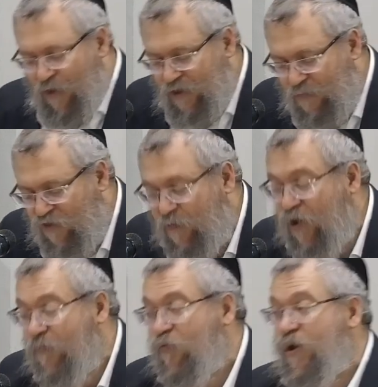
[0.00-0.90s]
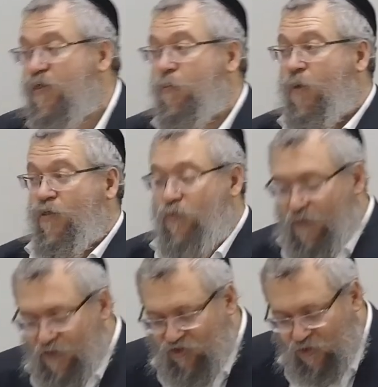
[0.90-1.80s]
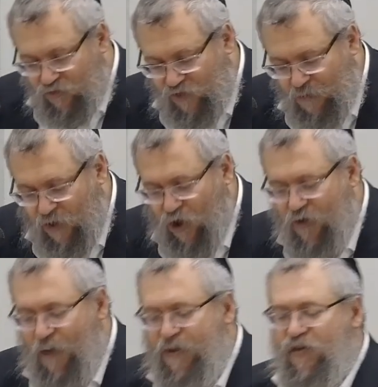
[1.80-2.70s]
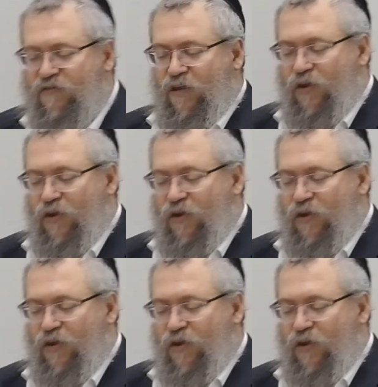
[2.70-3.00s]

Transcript: and the Midos of Atzilus, and the emotions of Atzilus,